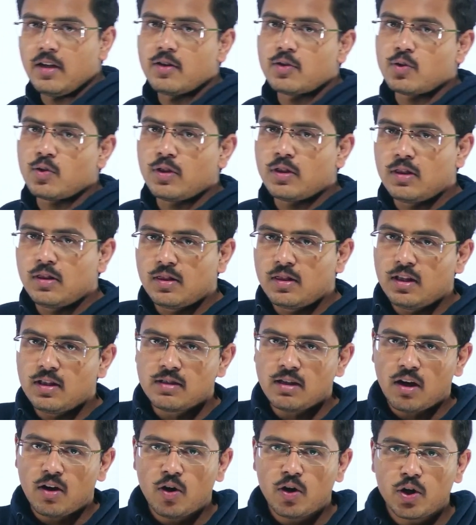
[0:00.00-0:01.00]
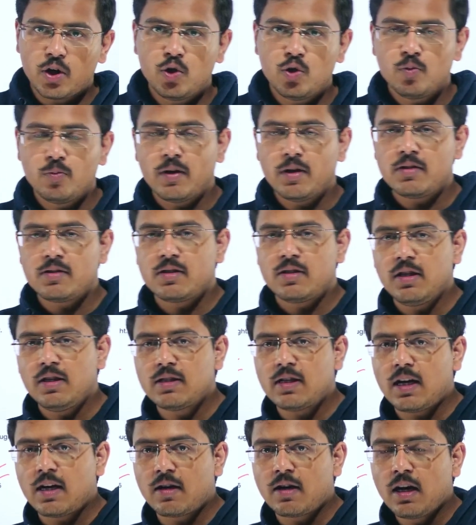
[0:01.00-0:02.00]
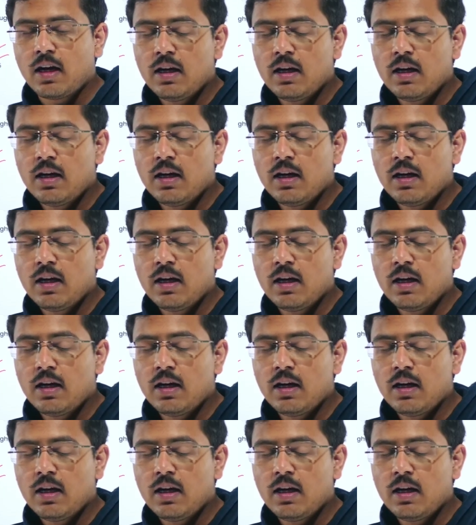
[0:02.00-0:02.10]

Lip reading: So these are not humans. These are